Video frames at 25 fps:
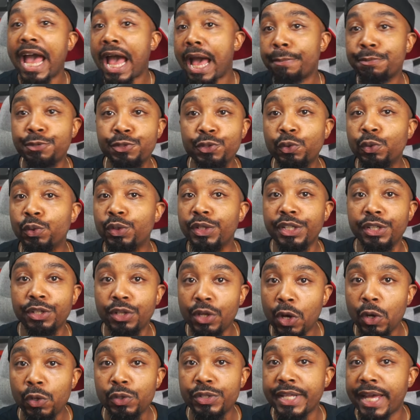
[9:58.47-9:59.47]
absolutely
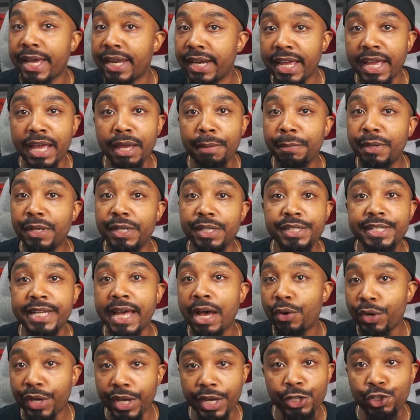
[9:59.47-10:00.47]
knows that Aemon is
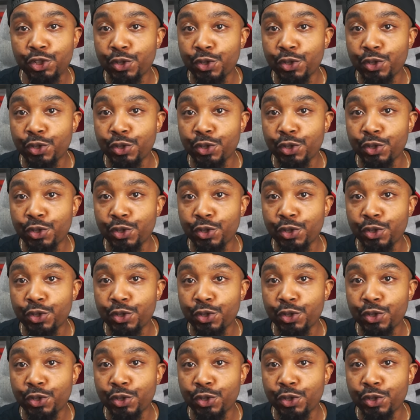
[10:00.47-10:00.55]
out here